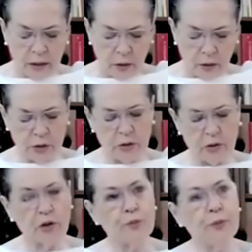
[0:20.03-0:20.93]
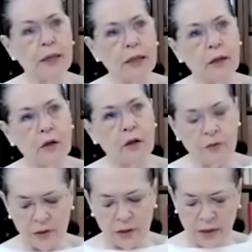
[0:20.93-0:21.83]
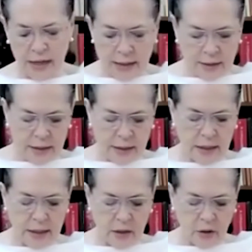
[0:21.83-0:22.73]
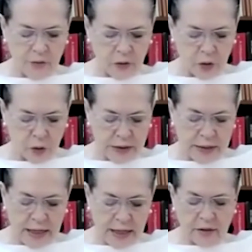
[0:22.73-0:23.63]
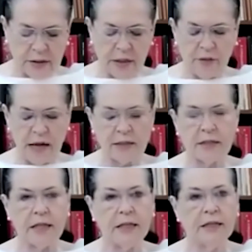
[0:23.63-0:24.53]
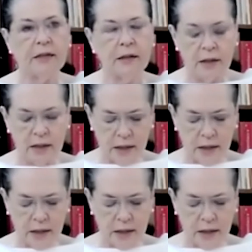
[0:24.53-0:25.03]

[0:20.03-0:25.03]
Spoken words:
also speak of the scarcity of COVID-19 vaccine,